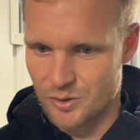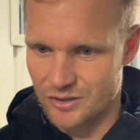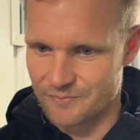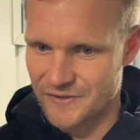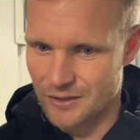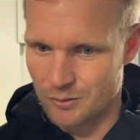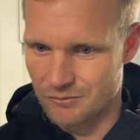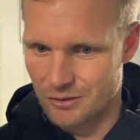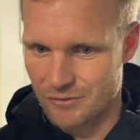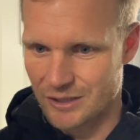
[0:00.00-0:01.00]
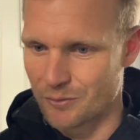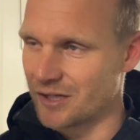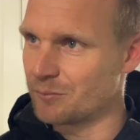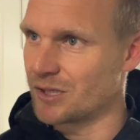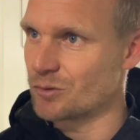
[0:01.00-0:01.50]
But, you know, around
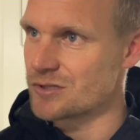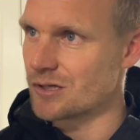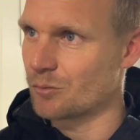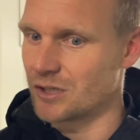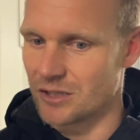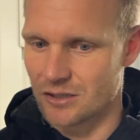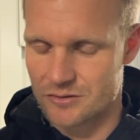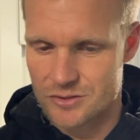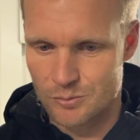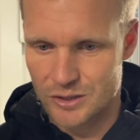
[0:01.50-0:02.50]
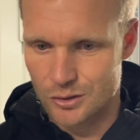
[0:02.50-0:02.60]
them there were so many